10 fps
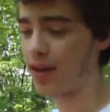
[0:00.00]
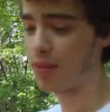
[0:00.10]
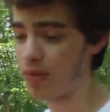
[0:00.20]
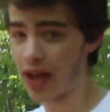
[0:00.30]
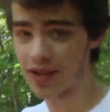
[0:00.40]

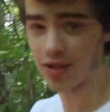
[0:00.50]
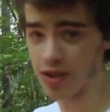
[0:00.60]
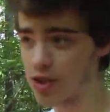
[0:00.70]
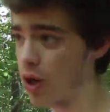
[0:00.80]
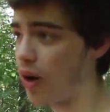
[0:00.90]
blast charge
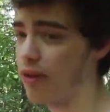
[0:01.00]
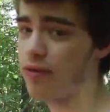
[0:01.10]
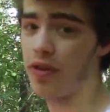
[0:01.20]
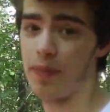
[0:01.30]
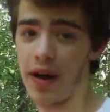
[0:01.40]
go off for
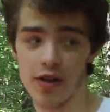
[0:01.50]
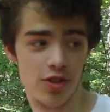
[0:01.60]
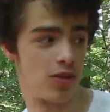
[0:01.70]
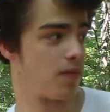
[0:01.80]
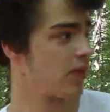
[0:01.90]
the
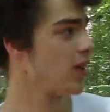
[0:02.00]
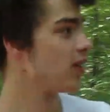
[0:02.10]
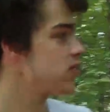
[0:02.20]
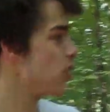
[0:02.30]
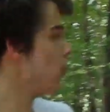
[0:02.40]
parachute, so